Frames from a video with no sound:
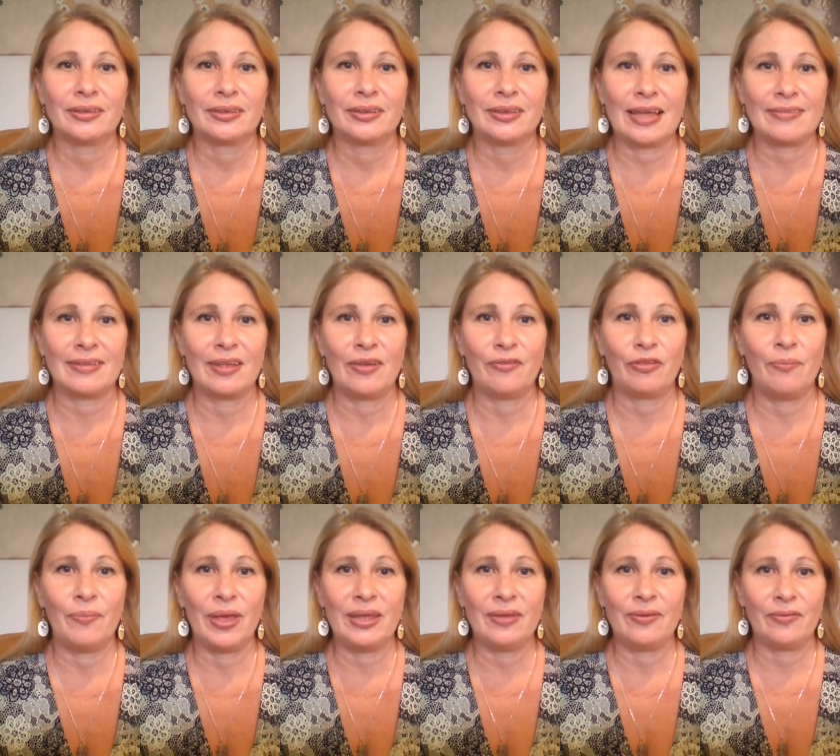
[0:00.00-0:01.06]
that's it from
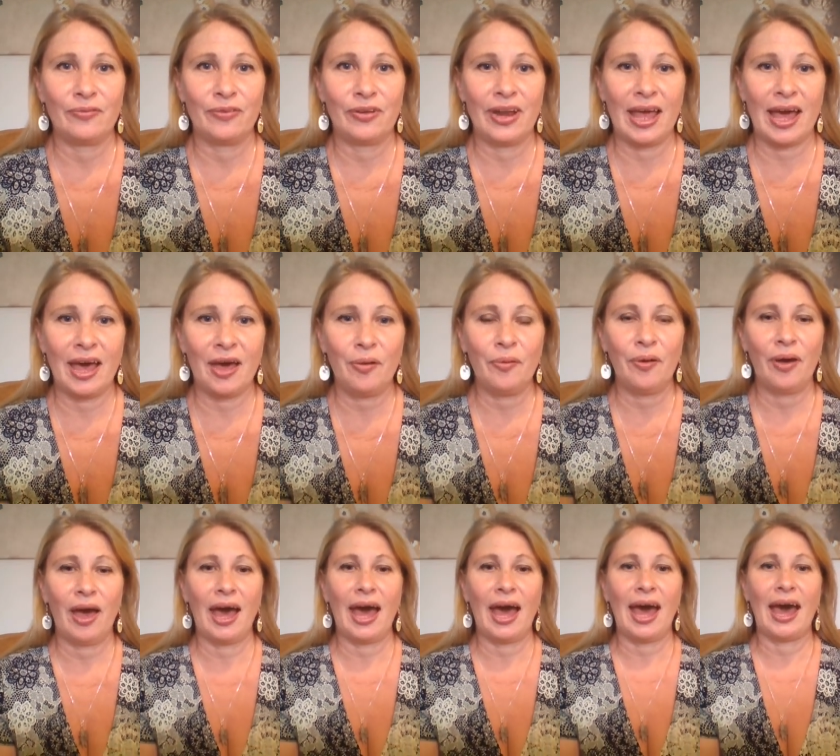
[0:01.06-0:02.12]
me for now,
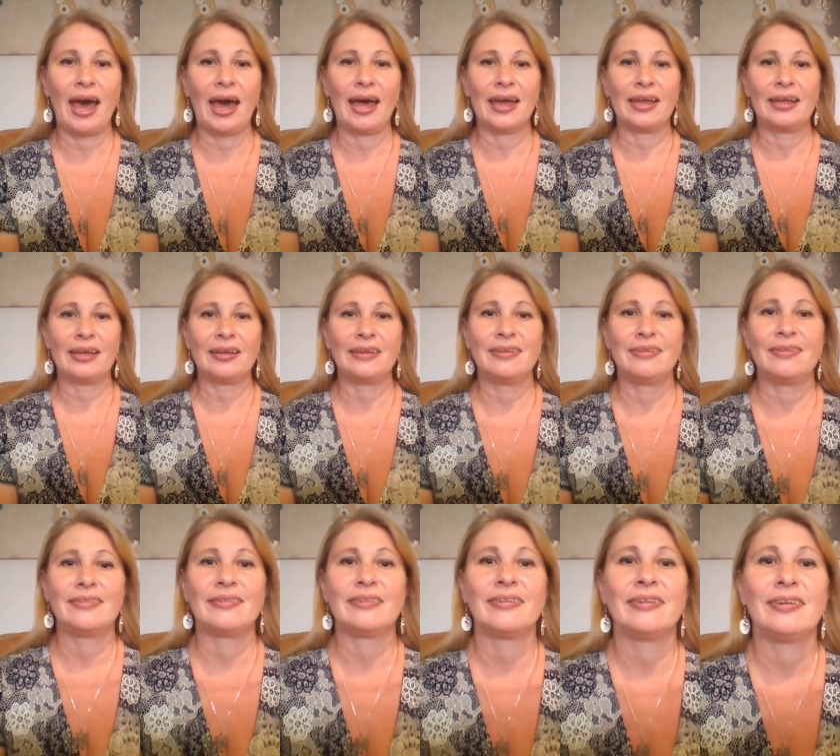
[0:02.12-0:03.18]
and
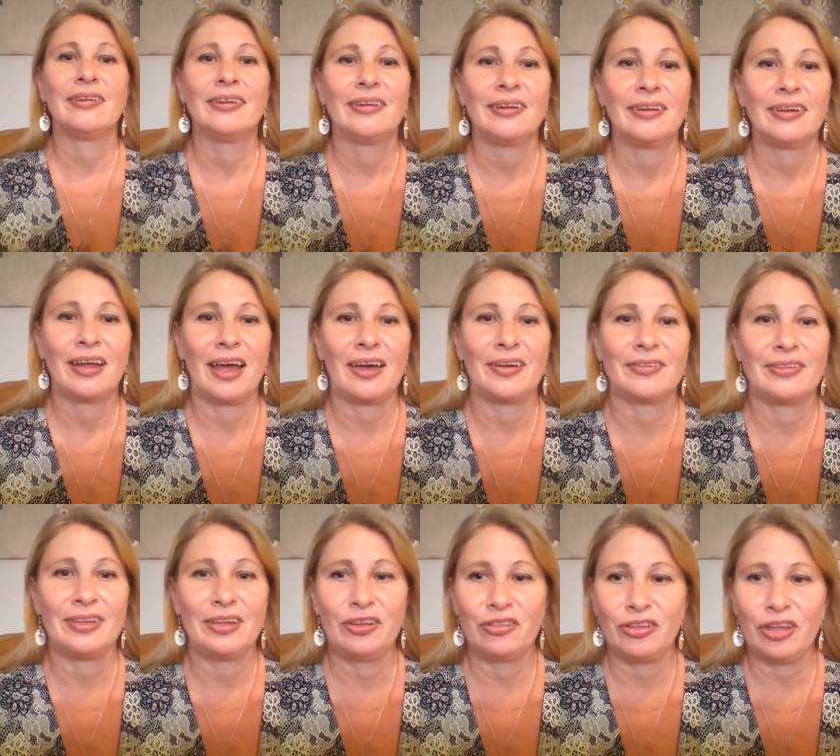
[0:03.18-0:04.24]
I'll
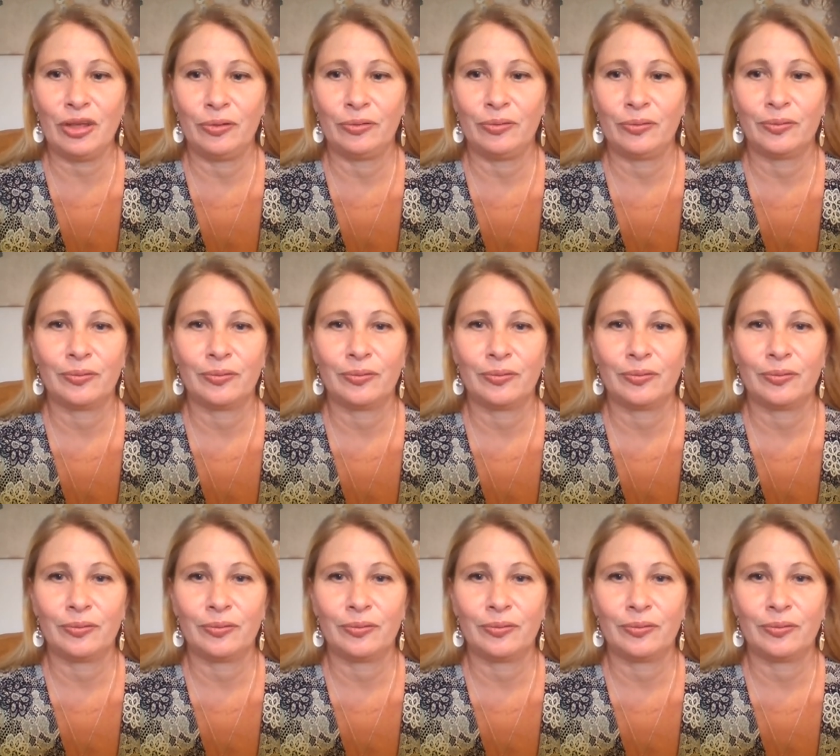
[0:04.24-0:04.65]
see you soon.